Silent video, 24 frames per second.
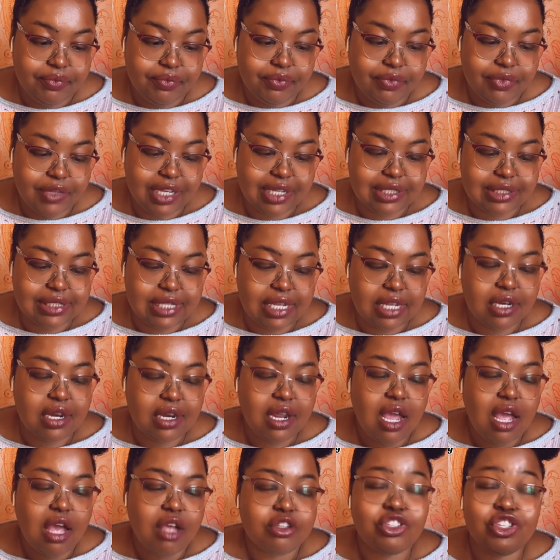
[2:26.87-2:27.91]
like I said,
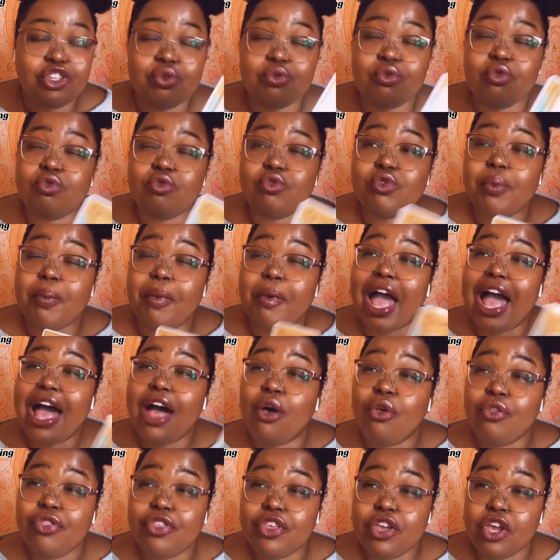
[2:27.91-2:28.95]
to
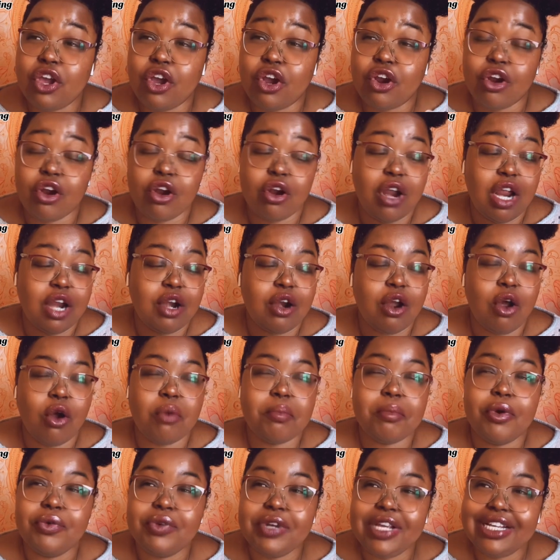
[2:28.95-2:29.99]
healthier and
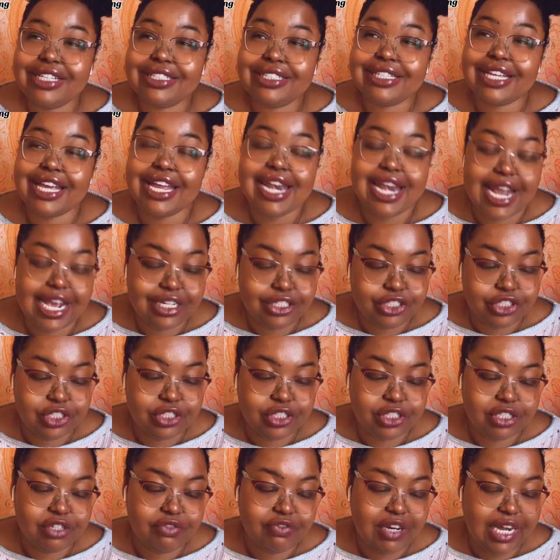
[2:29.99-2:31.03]
harmonious
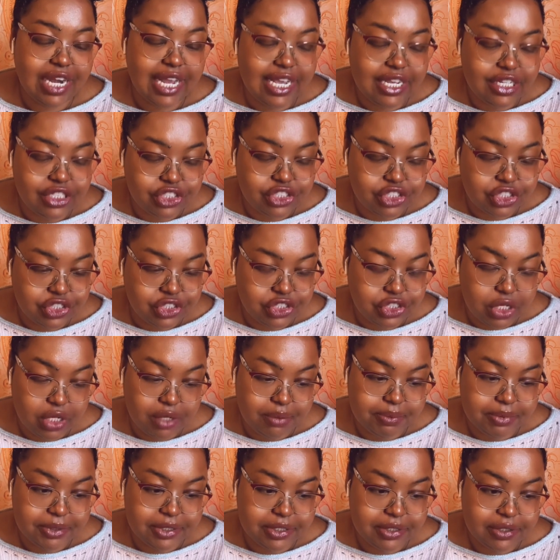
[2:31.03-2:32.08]
connections and
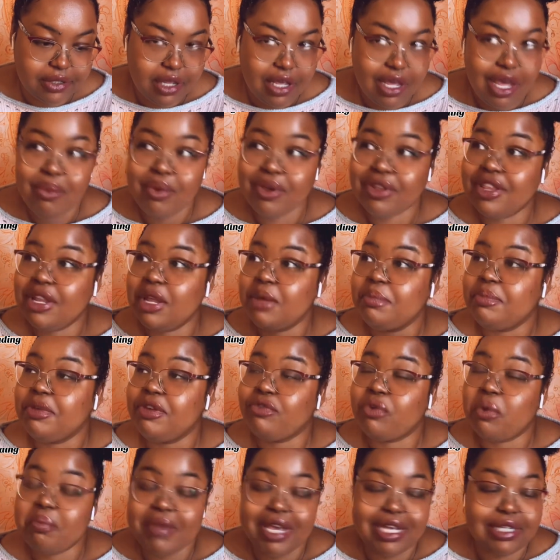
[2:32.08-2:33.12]
relationships, whether that be
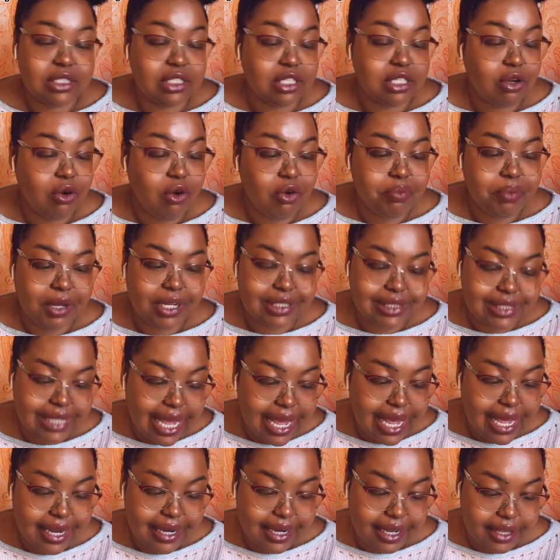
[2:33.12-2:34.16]
romantic or
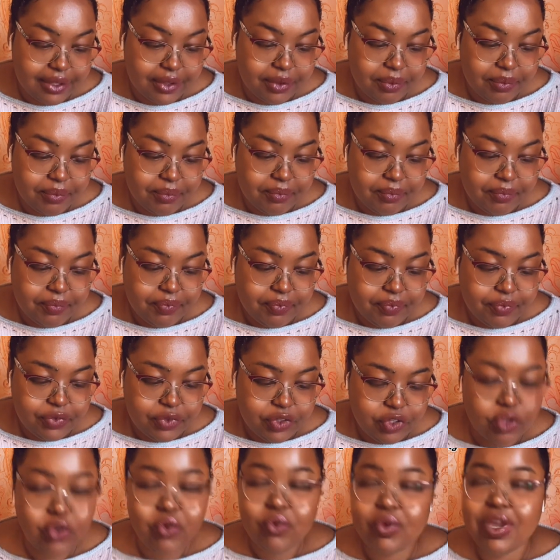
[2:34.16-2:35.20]
platonic.
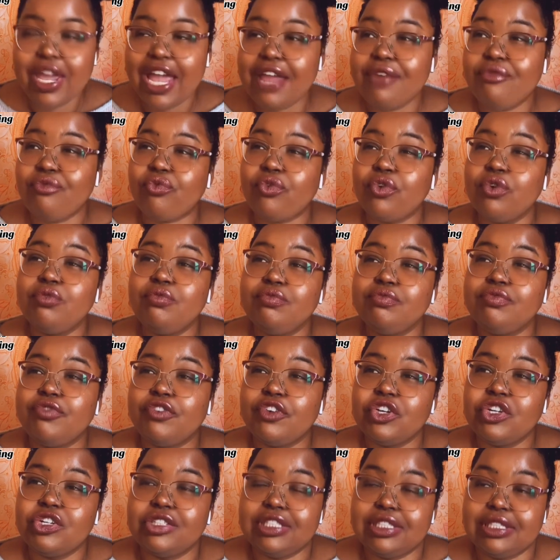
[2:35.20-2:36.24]
You gave room for
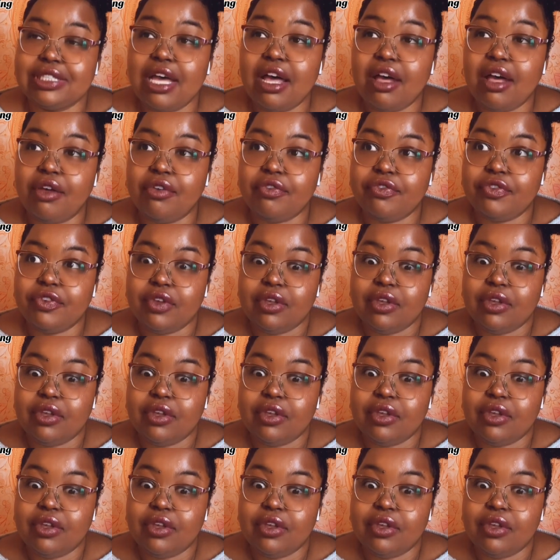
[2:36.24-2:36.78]
yourself